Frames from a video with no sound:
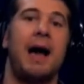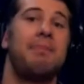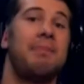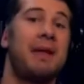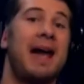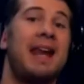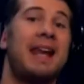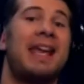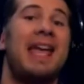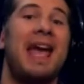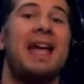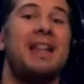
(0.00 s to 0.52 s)
I'm
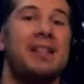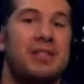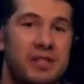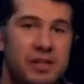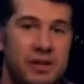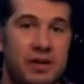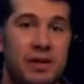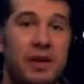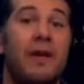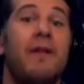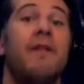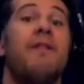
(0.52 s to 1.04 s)
not
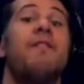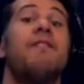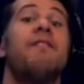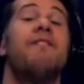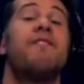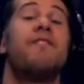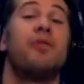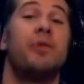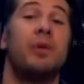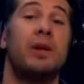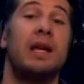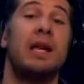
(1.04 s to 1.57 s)
against
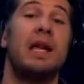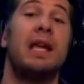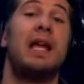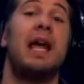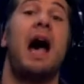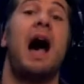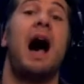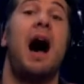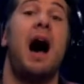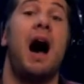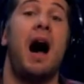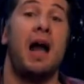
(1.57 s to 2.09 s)

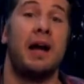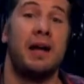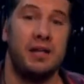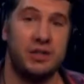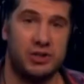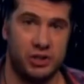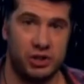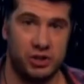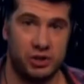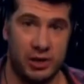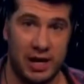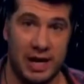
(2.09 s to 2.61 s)
free,
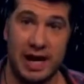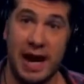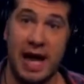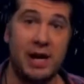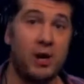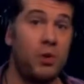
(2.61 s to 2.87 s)
honest trade.